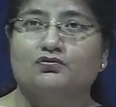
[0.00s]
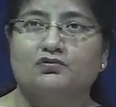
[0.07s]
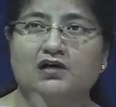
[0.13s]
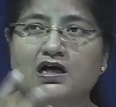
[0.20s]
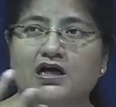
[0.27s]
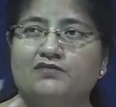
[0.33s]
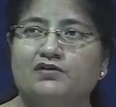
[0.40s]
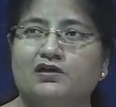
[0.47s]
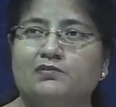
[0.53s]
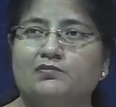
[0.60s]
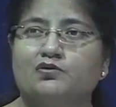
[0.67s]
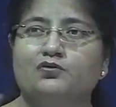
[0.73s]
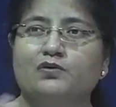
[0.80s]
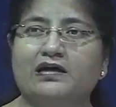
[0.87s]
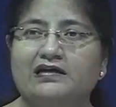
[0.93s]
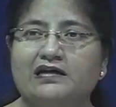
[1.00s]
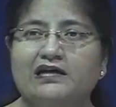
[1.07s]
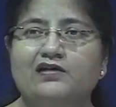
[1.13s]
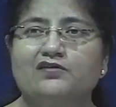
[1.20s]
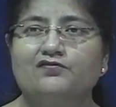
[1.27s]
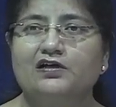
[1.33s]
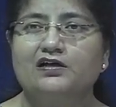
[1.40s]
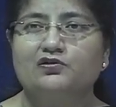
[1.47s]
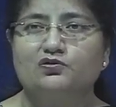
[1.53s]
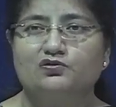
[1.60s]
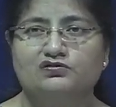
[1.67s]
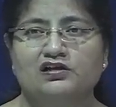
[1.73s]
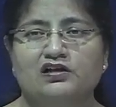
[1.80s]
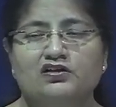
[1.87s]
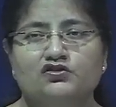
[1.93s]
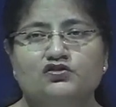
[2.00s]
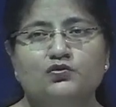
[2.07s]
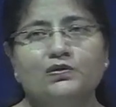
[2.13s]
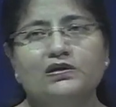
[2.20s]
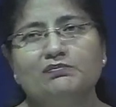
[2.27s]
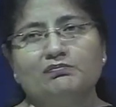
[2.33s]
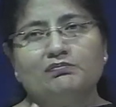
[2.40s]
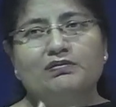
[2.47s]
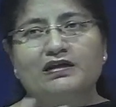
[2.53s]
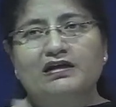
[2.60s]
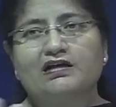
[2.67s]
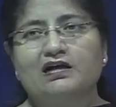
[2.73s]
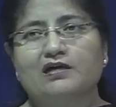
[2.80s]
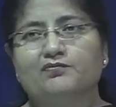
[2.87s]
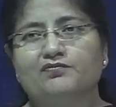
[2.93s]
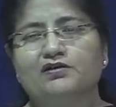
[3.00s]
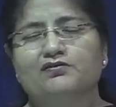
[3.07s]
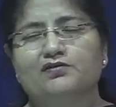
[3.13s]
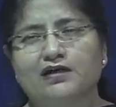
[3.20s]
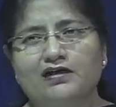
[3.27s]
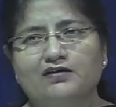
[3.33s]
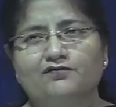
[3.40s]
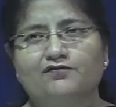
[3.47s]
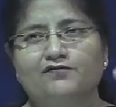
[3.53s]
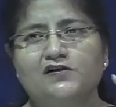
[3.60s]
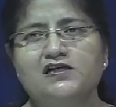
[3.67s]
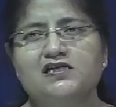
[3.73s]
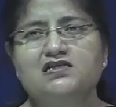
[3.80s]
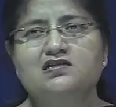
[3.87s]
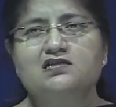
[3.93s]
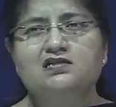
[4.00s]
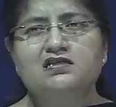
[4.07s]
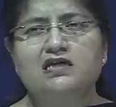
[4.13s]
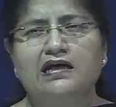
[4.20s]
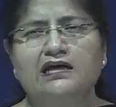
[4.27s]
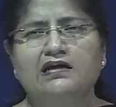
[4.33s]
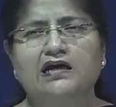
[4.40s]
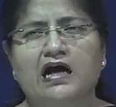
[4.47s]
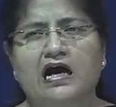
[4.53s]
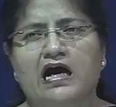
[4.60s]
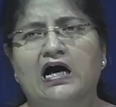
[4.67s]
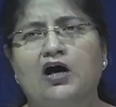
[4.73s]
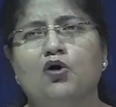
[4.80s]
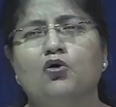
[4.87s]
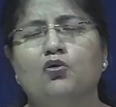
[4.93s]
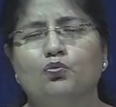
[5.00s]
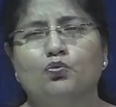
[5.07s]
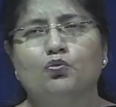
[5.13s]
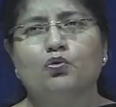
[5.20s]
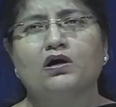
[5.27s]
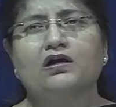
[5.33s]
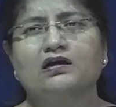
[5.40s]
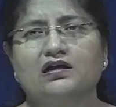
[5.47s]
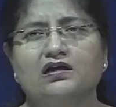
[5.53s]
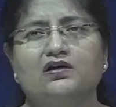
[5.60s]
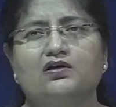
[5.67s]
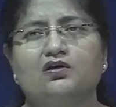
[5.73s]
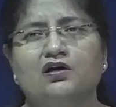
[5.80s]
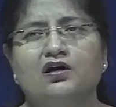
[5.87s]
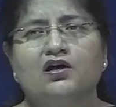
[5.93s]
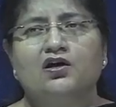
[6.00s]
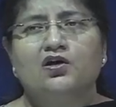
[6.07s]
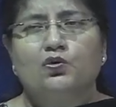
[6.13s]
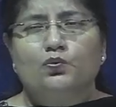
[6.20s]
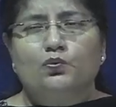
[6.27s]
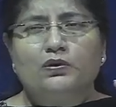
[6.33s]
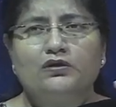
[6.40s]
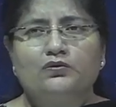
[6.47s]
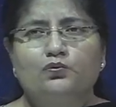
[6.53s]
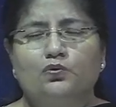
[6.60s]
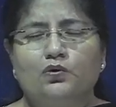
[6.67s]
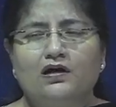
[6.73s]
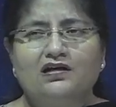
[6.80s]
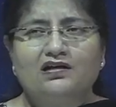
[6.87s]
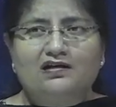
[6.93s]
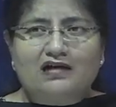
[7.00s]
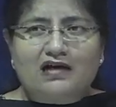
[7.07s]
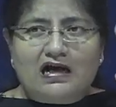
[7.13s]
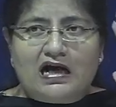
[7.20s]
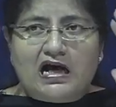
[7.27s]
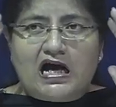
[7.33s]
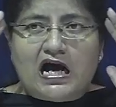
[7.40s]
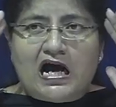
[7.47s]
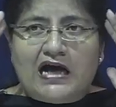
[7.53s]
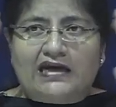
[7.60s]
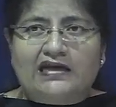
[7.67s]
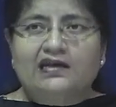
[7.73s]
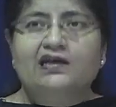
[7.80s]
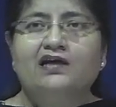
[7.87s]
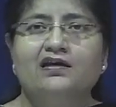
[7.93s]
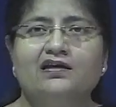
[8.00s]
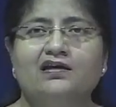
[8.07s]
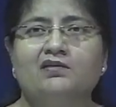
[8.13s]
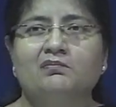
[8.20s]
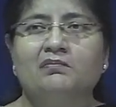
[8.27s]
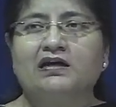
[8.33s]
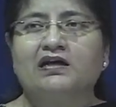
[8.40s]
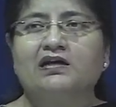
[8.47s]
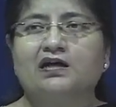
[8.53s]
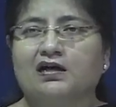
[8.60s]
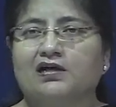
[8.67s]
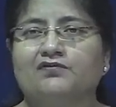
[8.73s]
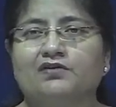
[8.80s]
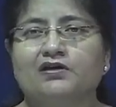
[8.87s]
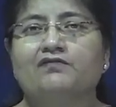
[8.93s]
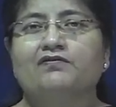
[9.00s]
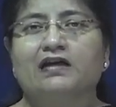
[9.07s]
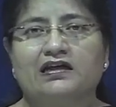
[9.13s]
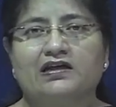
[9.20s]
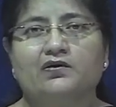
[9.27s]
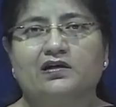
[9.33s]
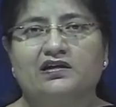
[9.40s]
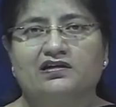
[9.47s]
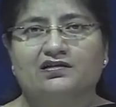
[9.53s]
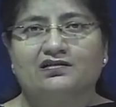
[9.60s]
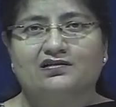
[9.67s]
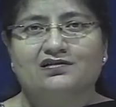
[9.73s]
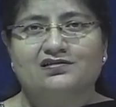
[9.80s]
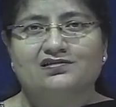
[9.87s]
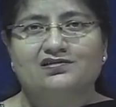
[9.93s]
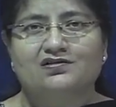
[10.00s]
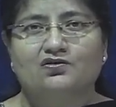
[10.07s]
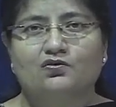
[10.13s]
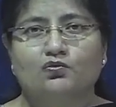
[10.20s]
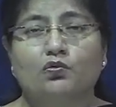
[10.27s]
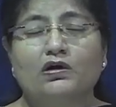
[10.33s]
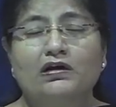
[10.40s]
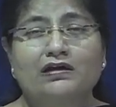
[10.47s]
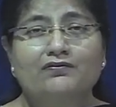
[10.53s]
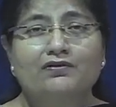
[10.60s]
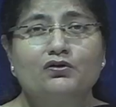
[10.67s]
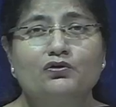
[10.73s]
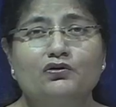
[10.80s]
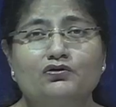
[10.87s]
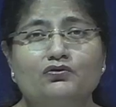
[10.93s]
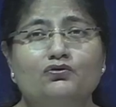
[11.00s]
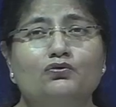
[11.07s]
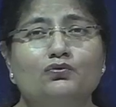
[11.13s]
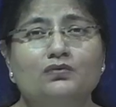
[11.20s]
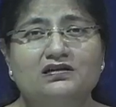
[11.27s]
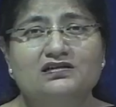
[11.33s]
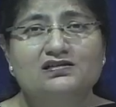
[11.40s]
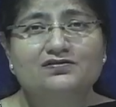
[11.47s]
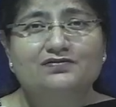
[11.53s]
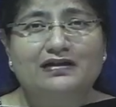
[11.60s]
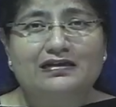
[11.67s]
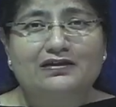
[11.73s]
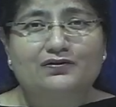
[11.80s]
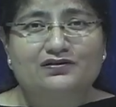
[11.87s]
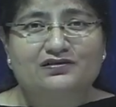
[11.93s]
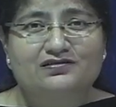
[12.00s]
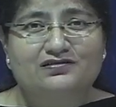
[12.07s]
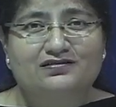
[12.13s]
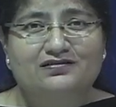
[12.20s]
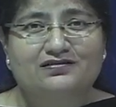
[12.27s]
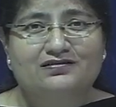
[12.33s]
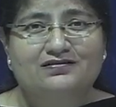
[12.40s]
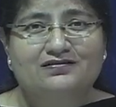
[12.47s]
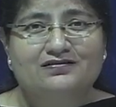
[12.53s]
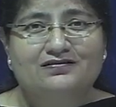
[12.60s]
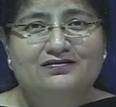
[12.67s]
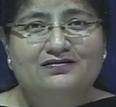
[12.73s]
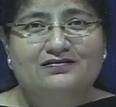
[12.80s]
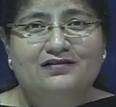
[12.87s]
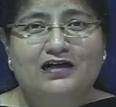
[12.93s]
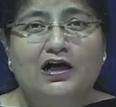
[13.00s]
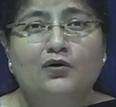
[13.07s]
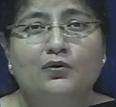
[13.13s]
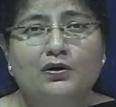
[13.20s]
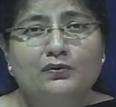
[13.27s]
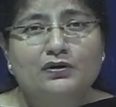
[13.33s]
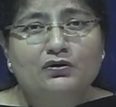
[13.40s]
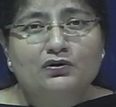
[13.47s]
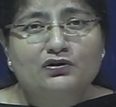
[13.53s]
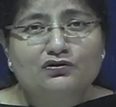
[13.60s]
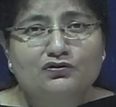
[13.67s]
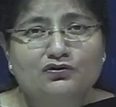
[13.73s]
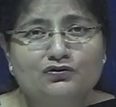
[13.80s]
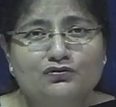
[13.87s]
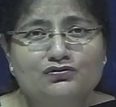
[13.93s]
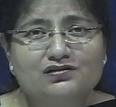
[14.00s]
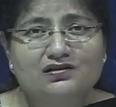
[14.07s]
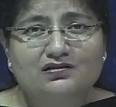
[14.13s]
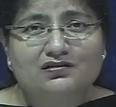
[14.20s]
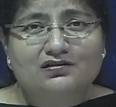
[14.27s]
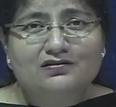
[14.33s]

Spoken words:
Are we able to identify those? So we break up, we try and first decide how, with what idea in mind are we evaluating this? What are we going to do with this evaluation? How are we going to use it?